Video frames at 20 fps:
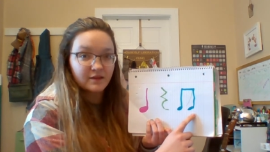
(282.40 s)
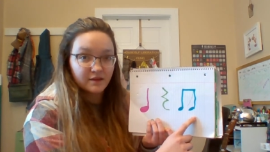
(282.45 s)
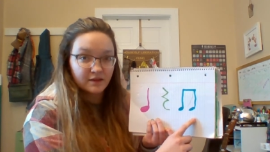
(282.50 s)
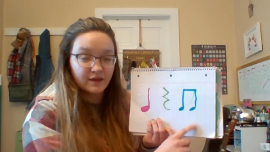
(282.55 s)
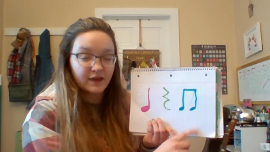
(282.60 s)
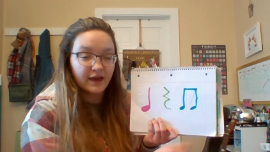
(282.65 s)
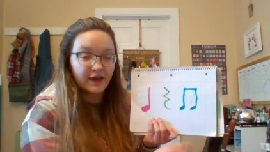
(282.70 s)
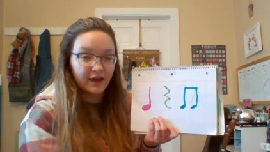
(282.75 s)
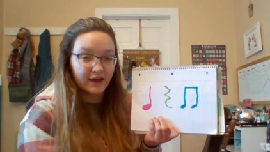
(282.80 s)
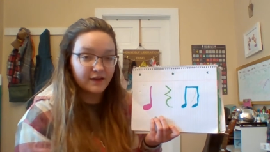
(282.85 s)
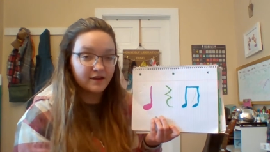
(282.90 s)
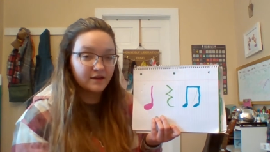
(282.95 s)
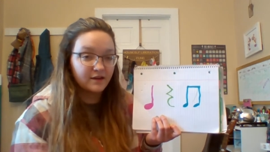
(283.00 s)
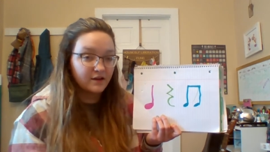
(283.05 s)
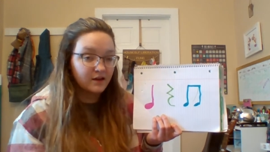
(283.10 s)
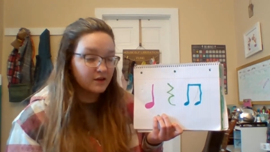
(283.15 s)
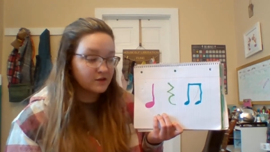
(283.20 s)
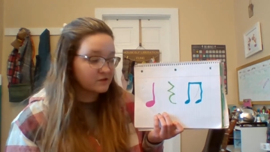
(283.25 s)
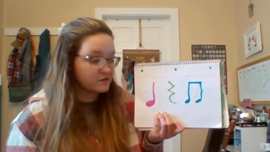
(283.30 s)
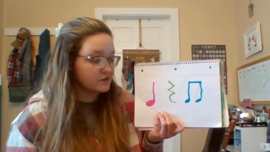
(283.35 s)
Okay,
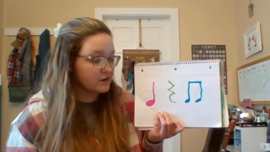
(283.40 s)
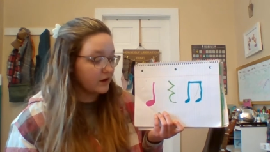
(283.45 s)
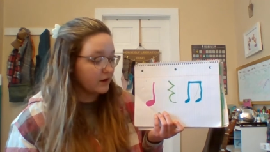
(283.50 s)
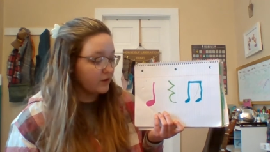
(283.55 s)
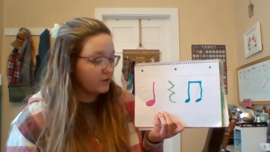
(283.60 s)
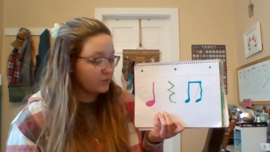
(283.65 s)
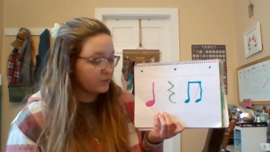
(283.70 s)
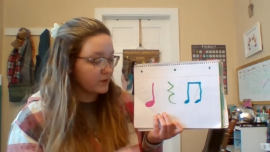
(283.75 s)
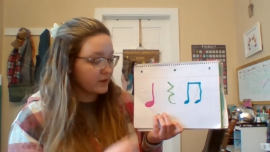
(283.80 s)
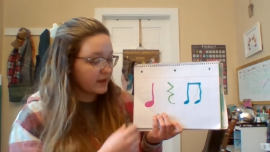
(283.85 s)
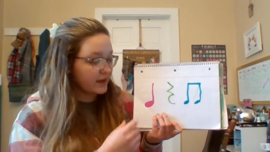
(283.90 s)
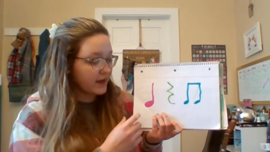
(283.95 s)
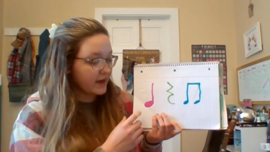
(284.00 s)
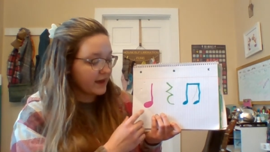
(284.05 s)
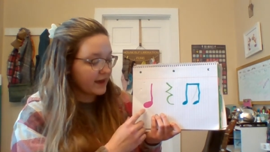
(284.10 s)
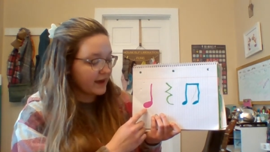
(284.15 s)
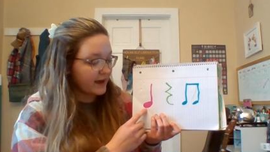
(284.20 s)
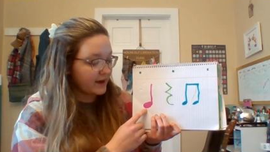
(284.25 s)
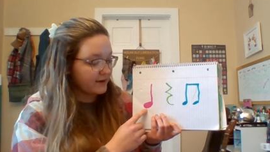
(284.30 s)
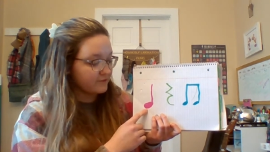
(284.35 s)
so we
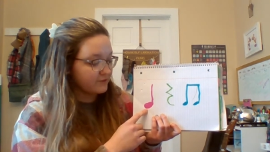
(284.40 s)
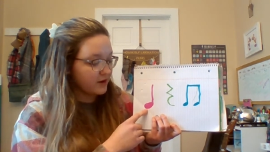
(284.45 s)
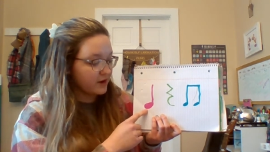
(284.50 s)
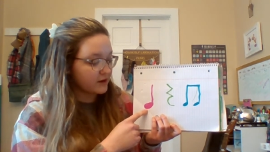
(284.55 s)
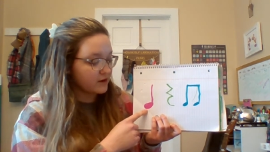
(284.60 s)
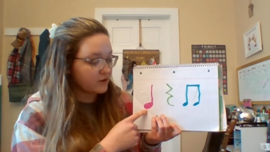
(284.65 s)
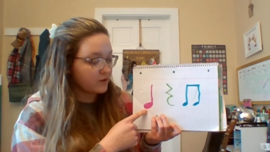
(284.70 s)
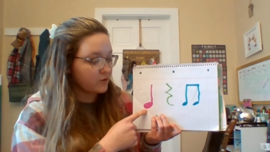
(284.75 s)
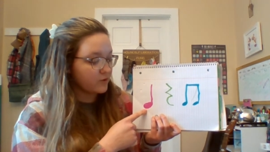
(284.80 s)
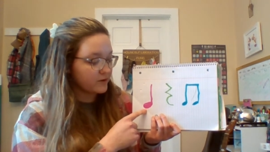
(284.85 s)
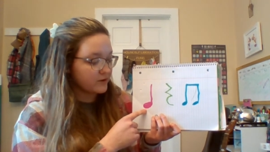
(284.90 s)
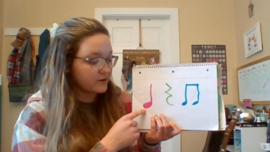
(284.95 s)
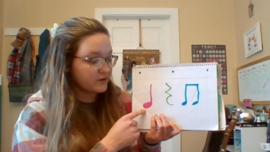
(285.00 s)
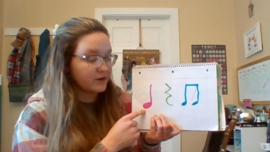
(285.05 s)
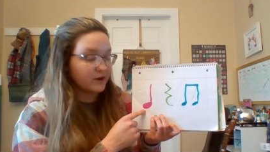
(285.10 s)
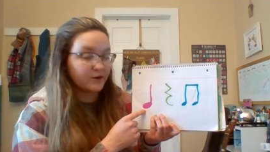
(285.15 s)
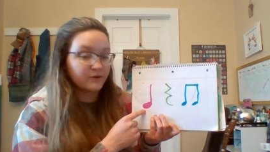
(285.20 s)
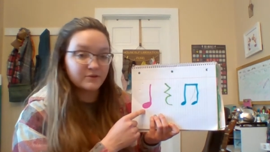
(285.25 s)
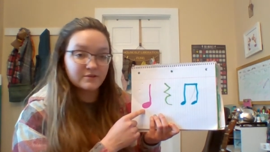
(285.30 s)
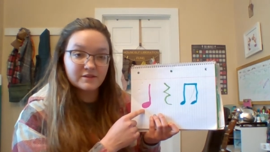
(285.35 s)
have a quarter
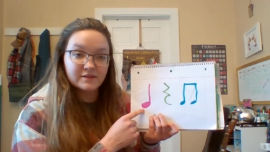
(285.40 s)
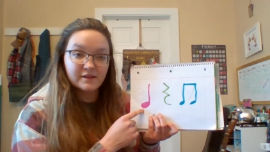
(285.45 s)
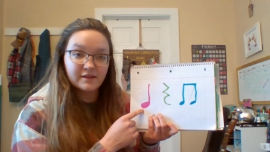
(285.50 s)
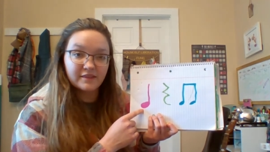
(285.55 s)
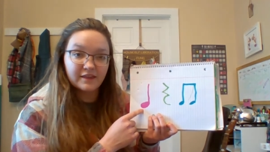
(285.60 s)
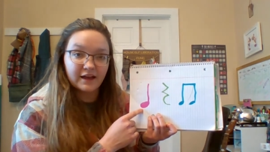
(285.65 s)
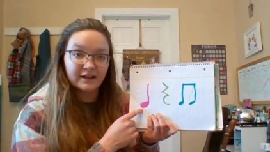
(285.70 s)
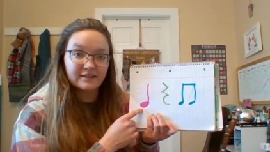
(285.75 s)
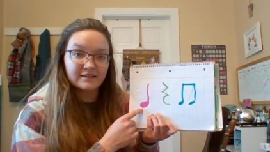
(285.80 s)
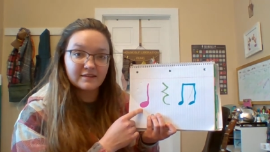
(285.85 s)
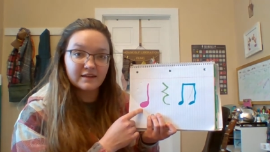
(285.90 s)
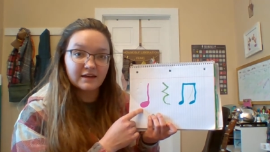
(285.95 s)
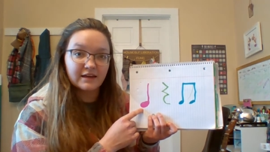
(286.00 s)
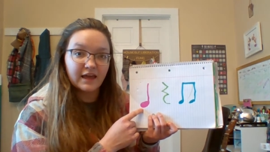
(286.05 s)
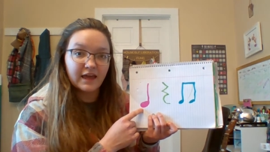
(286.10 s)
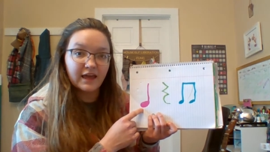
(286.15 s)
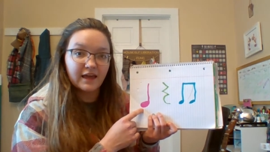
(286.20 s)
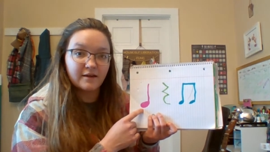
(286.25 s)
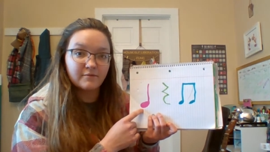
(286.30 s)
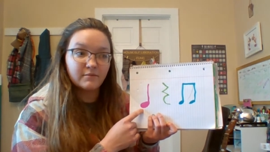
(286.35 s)
note, that's the
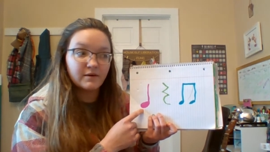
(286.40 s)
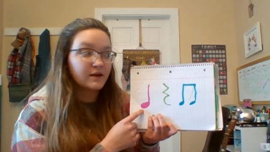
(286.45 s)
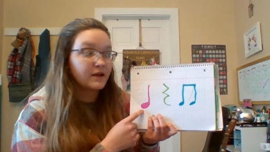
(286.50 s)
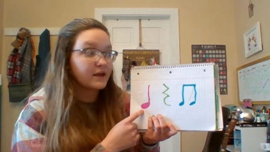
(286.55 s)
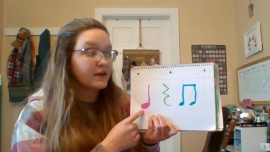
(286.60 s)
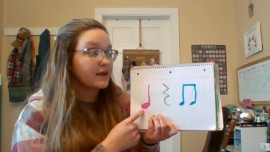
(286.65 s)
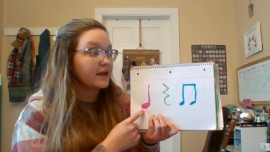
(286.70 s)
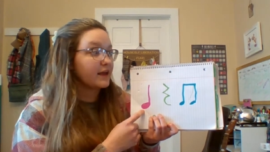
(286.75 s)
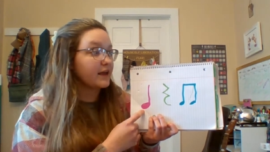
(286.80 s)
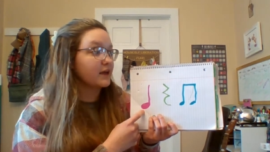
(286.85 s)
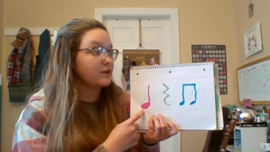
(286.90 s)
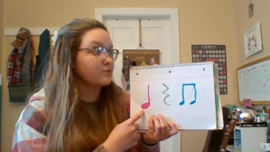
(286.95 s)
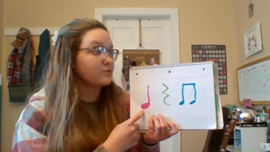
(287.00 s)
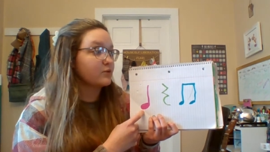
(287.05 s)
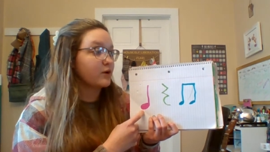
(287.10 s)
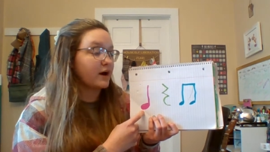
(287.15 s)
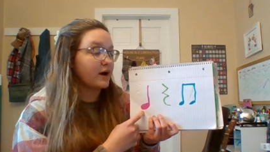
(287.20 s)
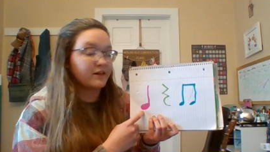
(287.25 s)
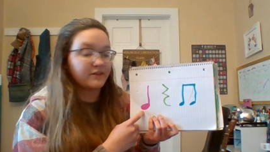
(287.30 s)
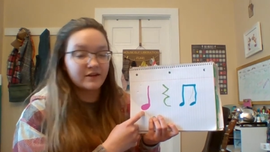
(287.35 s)
name. In
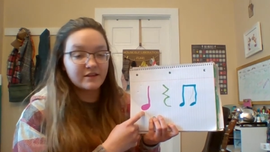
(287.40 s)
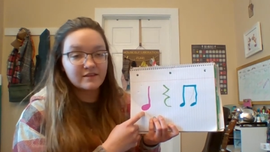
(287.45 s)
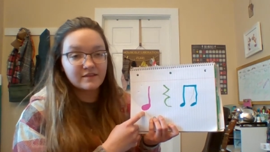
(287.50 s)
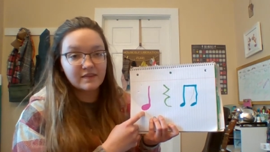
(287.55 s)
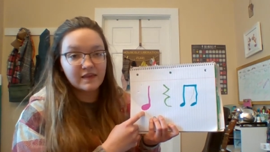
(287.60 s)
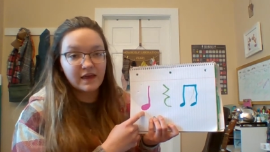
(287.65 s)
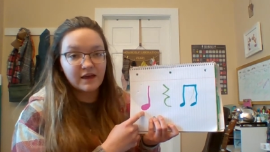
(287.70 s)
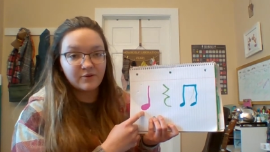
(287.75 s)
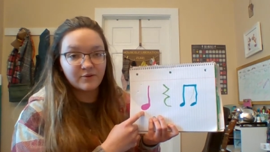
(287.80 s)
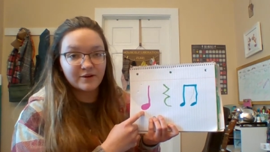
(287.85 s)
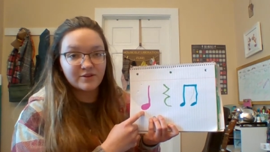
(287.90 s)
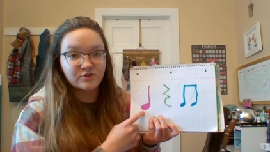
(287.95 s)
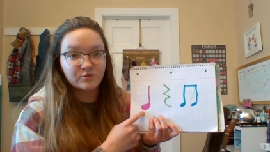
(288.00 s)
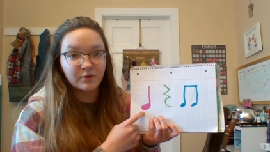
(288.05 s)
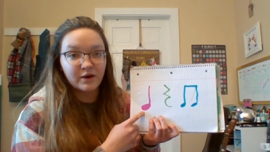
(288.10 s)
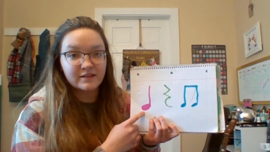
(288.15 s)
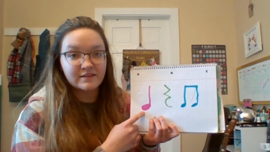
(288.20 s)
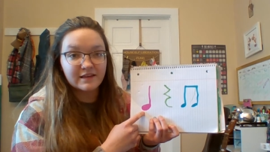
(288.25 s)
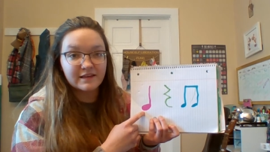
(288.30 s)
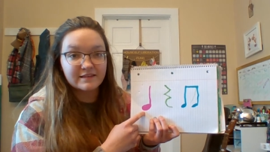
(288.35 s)
Rollins language,
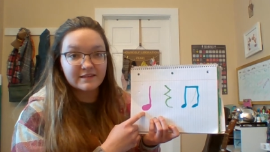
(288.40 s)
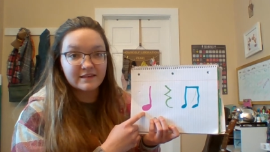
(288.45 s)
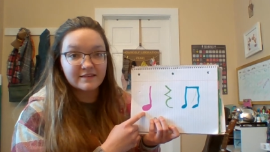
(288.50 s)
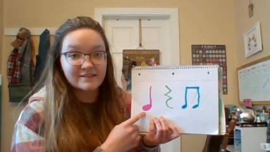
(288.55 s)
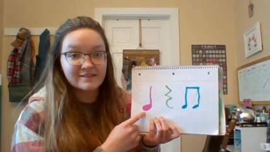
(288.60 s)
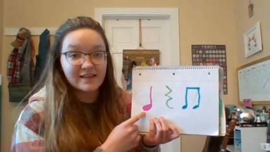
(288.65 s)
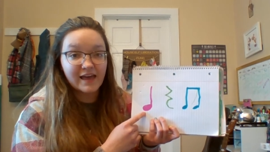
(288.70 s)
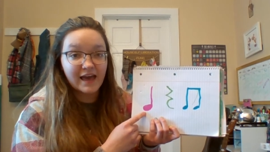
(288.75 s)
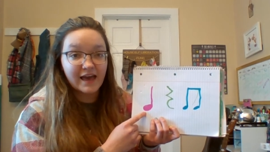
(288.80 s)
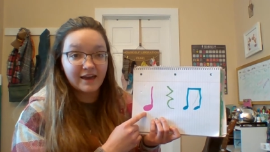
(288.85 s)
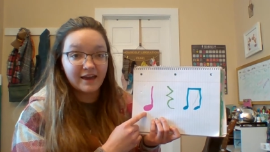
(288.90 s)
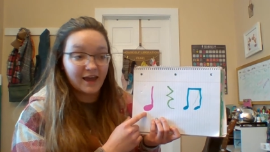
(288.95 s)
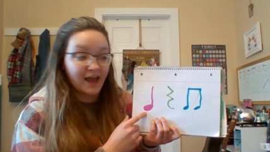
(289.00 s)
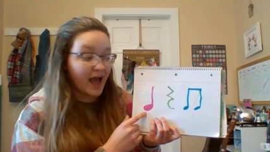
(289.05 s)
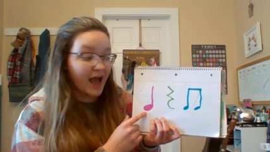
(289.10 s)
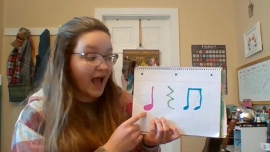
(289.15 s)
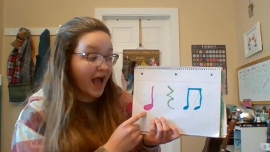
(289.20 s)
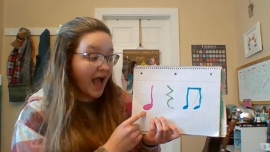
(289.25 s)
what does it say?